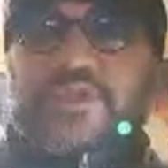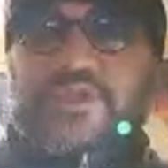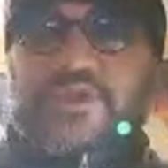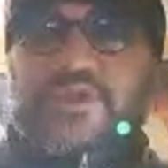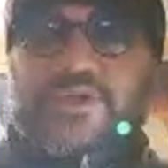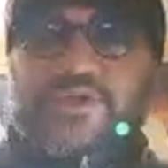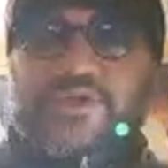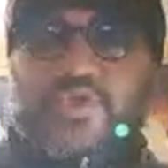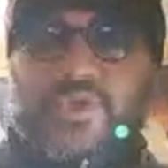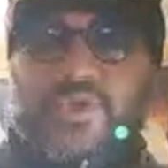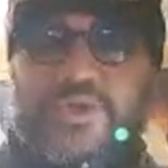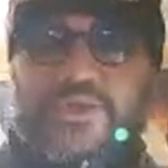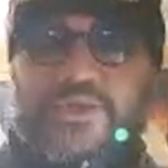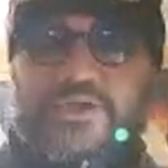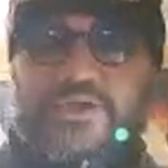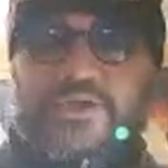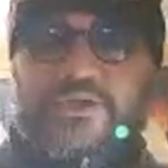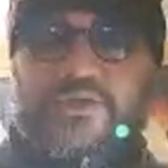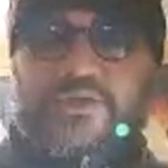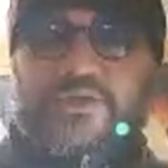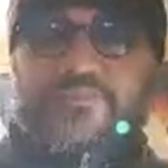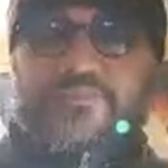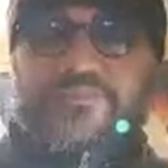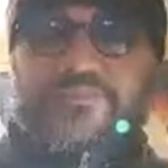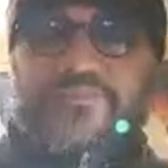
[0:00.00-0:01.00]

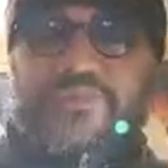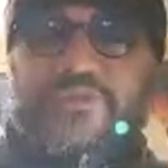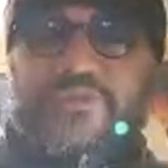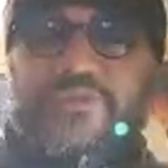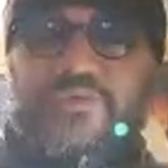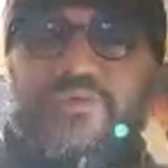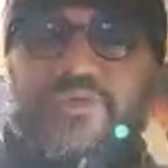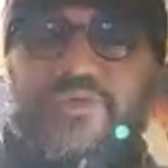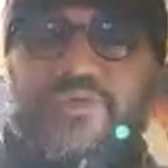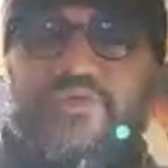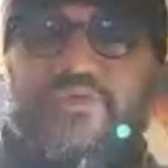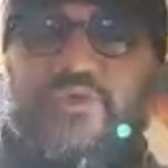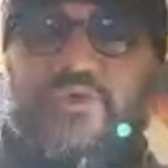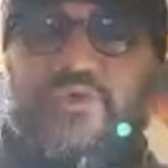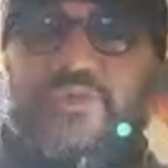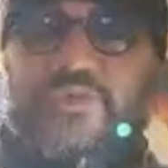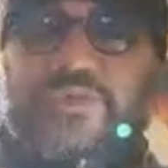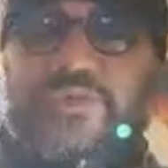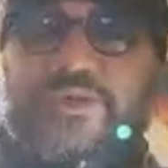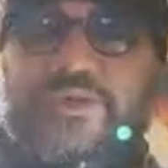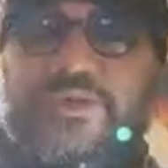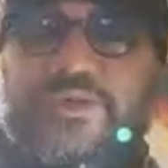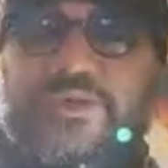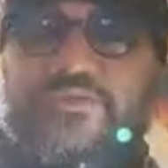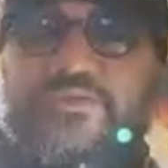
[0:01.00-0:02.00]
together with
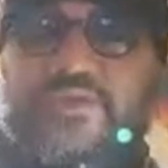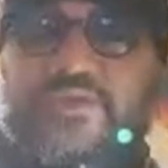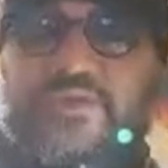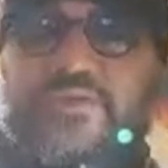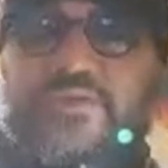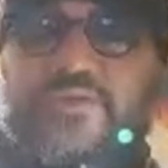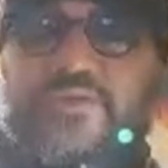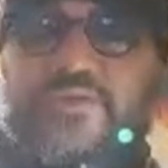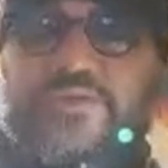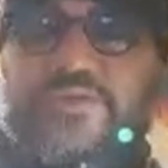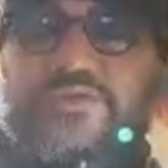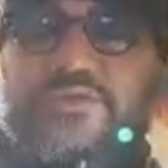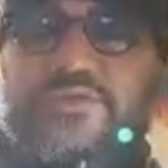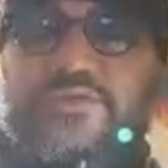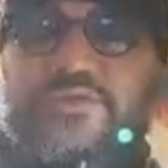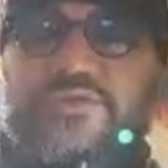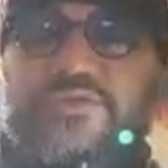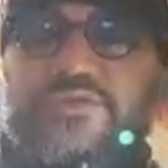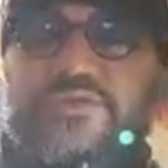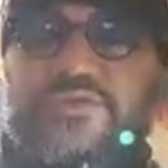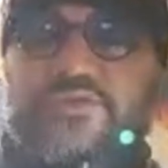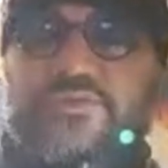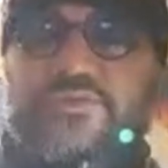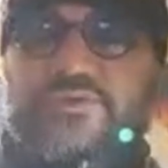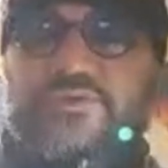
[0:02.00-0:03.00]
formative influences
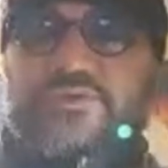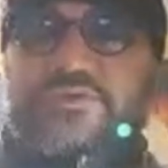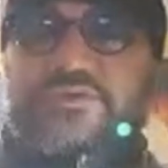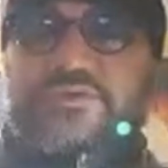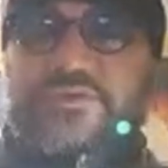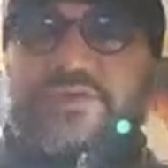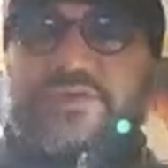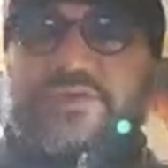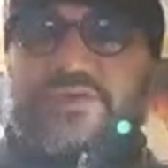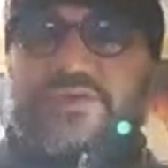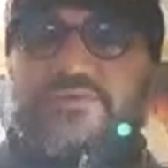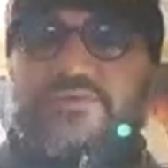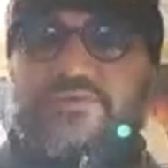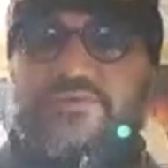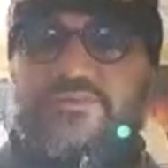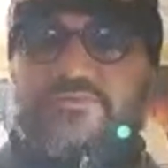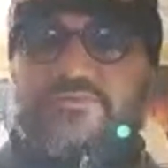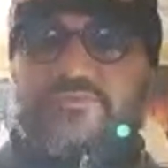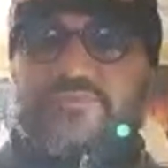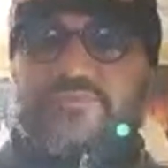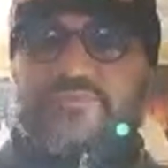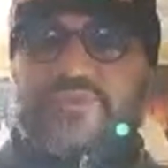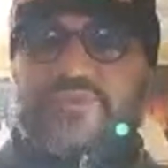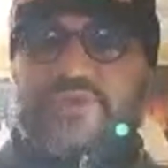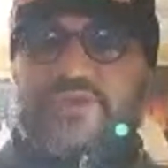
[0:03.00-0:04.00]
of his life,
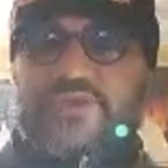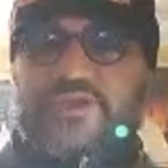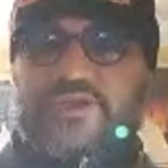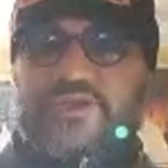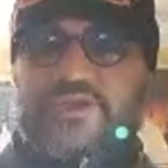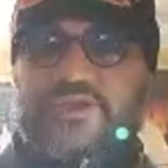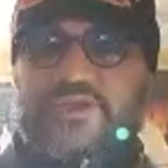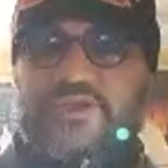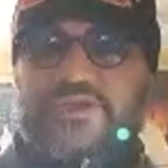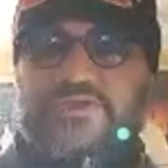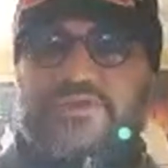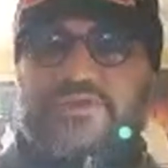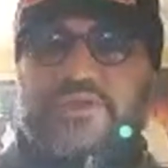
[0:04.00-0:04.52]
in his